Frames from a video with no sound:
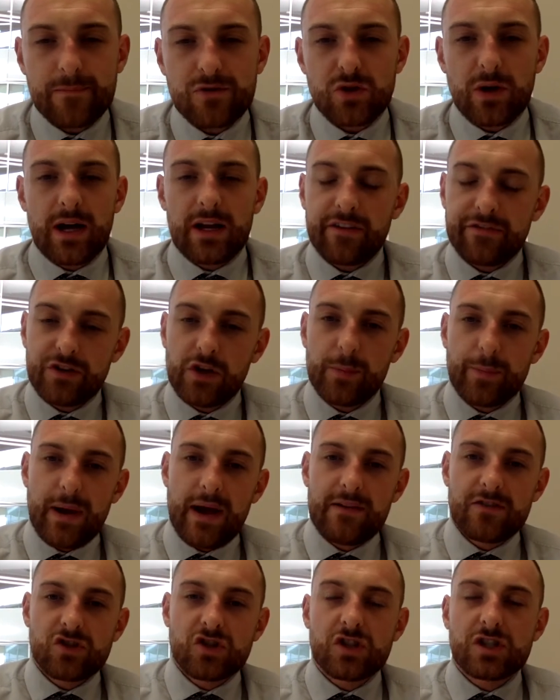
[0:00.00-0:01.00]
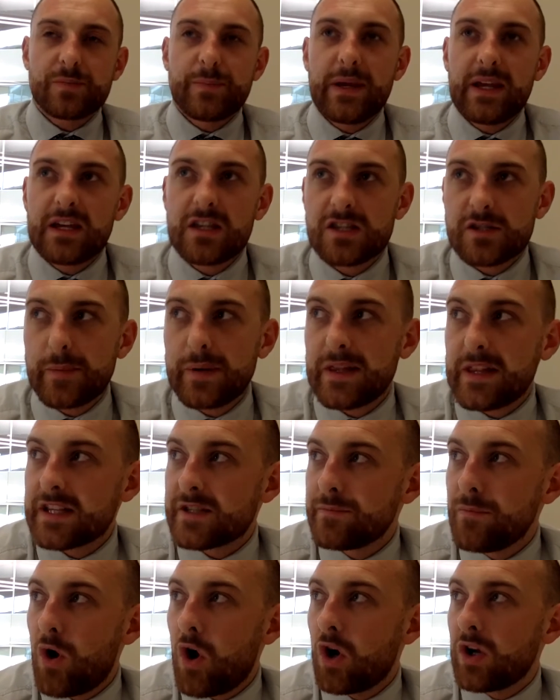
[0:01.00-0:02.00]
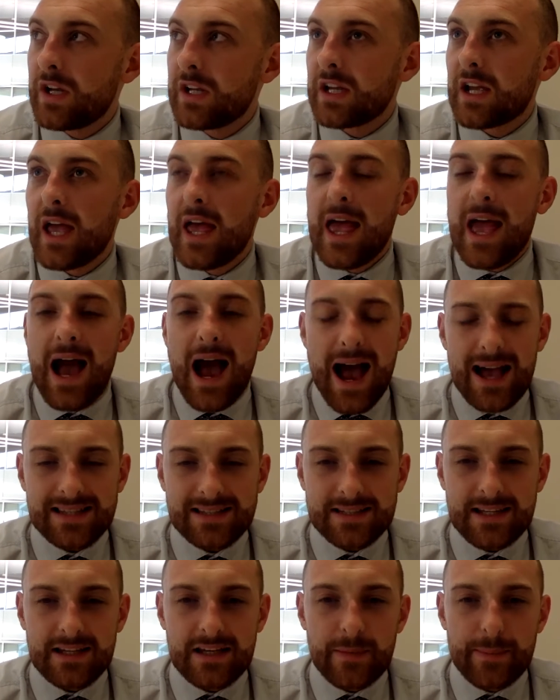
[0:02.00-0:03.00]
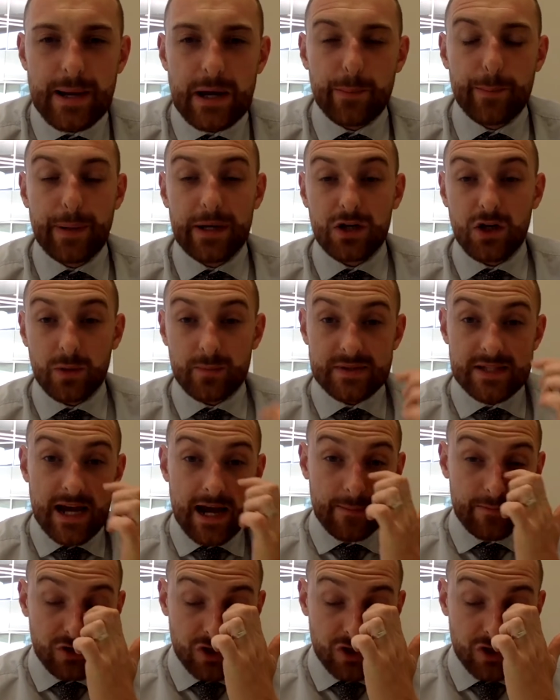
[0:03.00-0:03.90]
So I had a few parents just speaking to me this morning asking about pick-up time.